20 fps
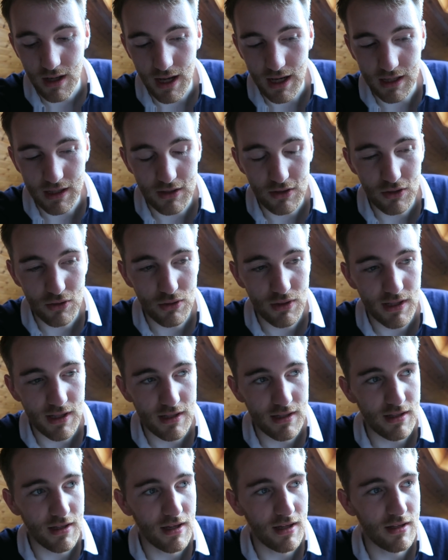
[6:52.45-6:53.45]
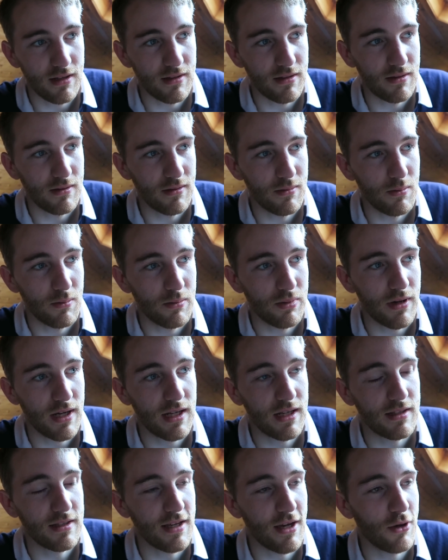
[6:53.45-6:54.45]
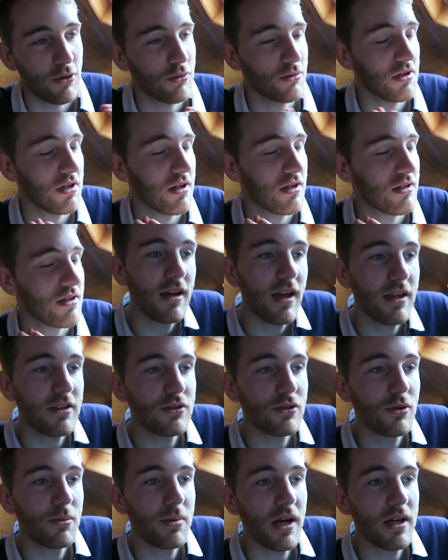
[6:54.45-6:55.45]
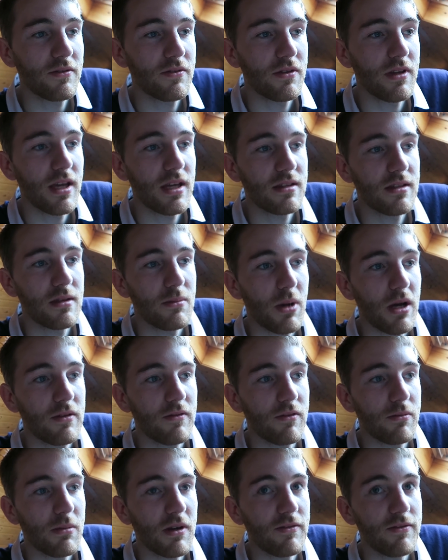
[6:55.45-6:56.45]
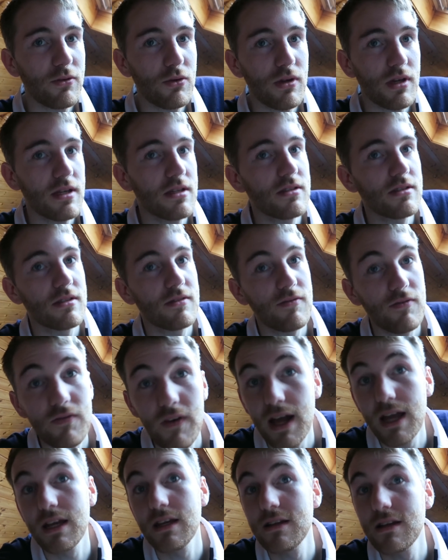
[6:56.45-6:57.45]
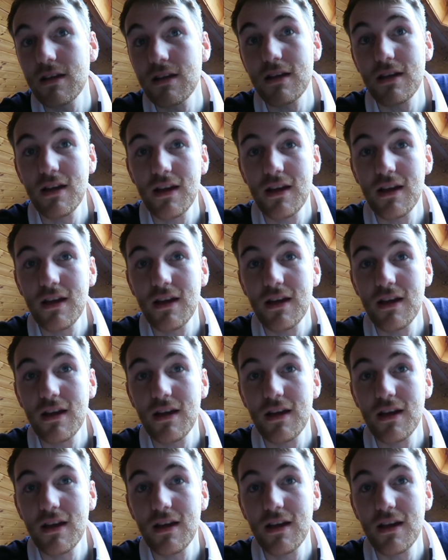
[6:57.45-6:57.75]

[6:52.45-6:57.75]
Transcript: I can look at it and break it down. It's not bad for the end of the month. My foot is fine.